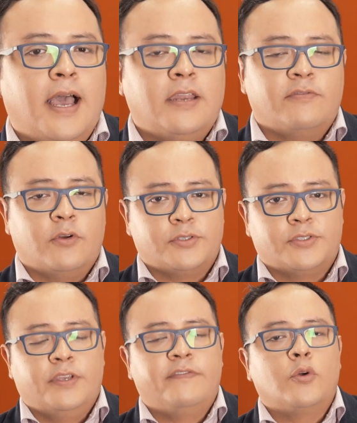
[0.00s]
And of
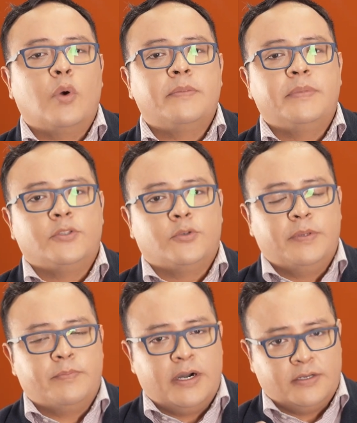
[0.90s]
course, if you want me to
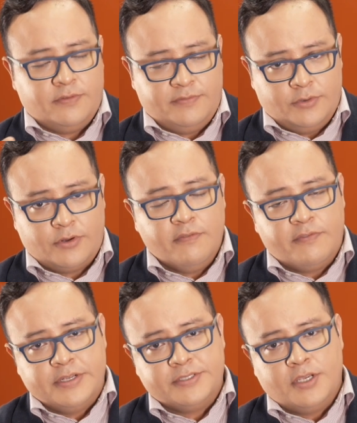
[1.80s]
be part of your
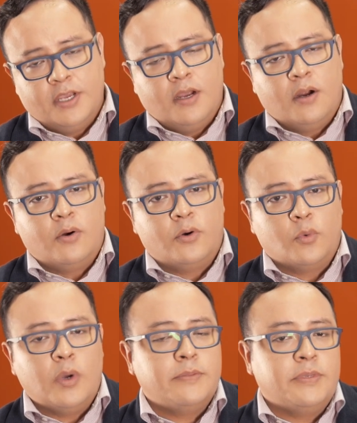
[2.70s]
conference
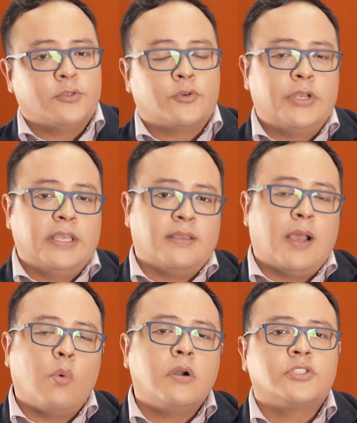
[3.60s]
or want me to create
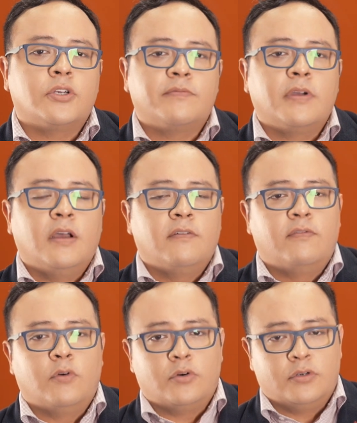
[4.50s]
a workshop
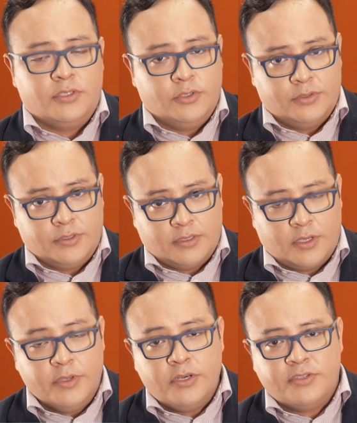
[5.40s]
for your
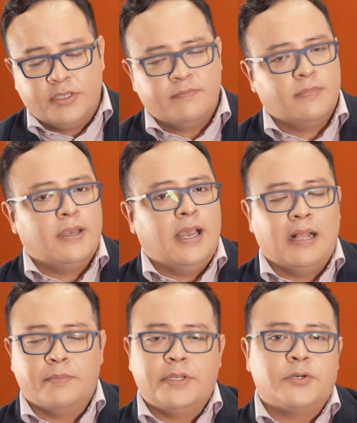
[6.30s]
community,
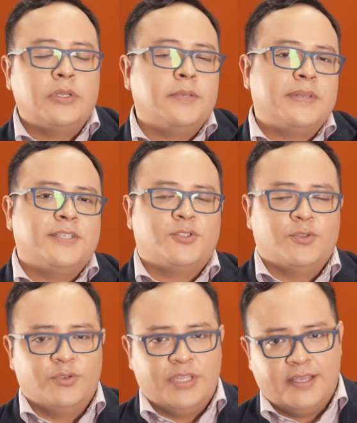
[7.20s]
I'll be really pleased to
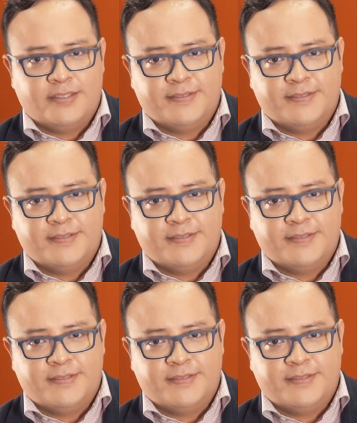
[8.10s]
do that.